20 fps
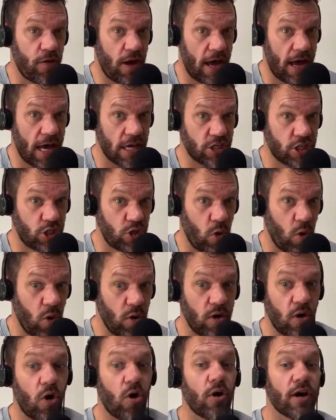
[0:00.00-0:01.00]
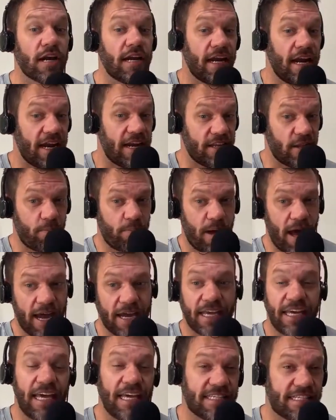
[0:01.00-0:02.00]
short or he can hit at the back.
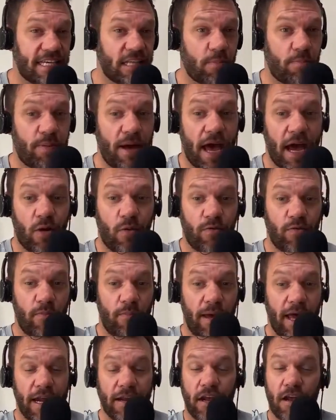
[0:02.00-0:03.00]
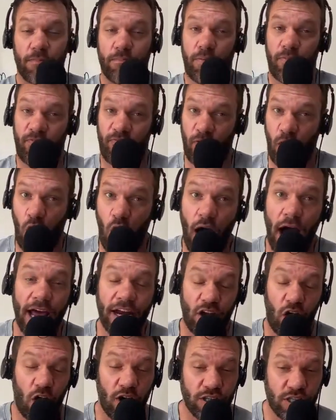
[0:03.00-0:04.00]
He hits at the back with the man
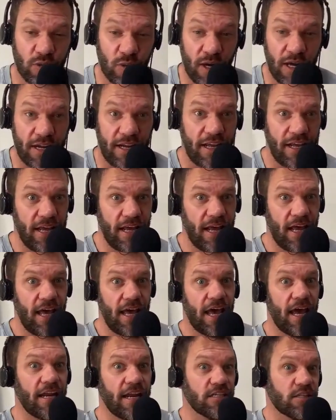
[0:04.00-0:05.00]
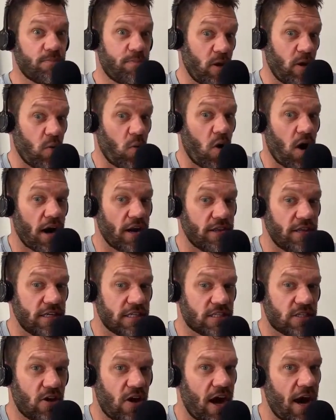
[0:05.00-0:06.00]
flying onto it. And he's a bit wider this
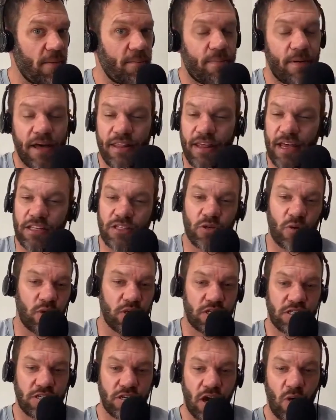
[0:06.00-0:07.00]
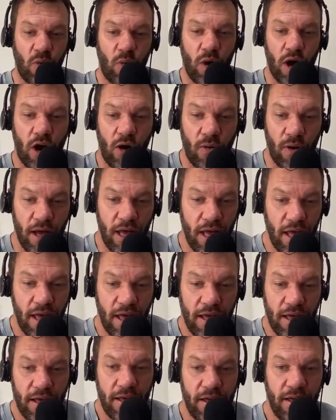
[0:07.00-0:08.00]
time, but they do it so well.
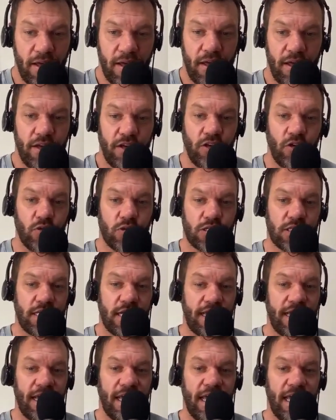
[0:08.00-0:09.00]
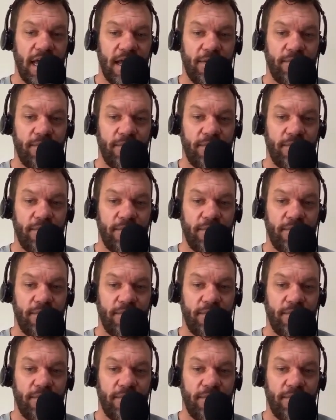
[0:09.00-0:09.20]
You'll see here,